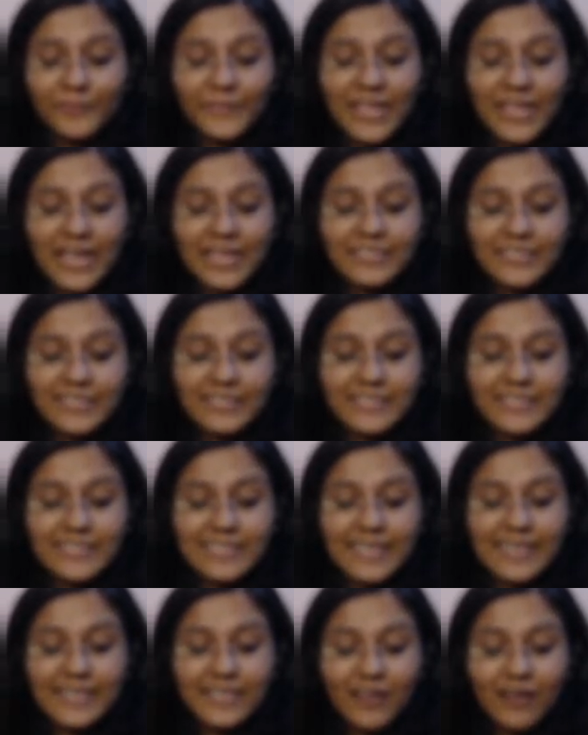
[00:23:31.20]
and
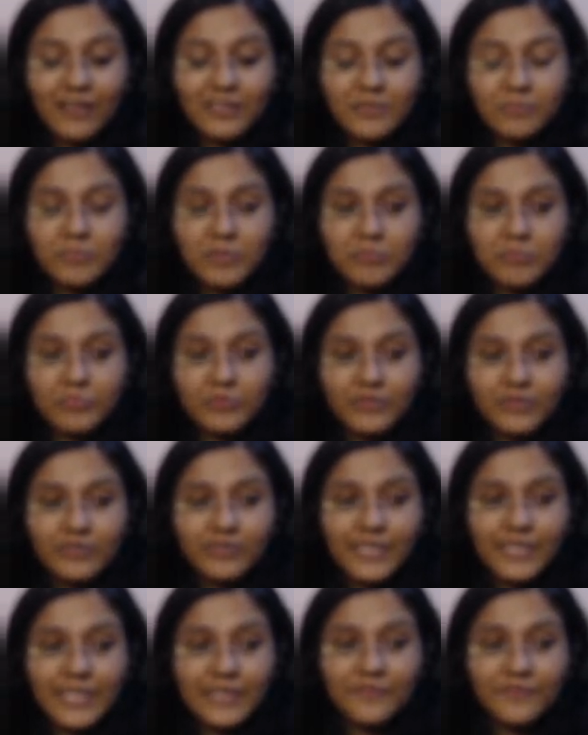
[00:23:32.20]
dislike other people
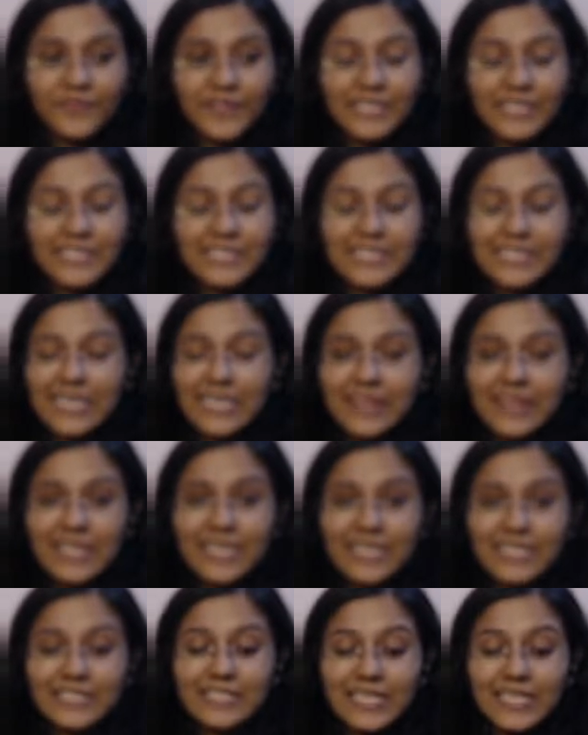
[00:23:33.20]
if they say
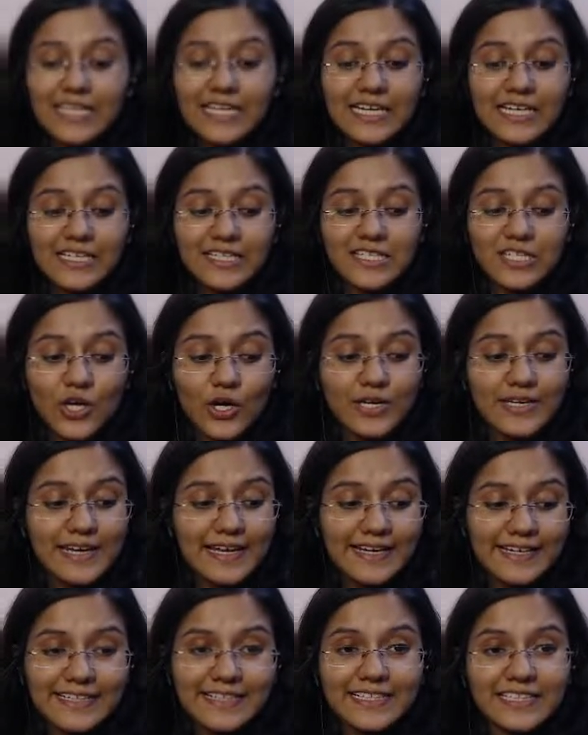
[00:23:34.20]
things that he does not like.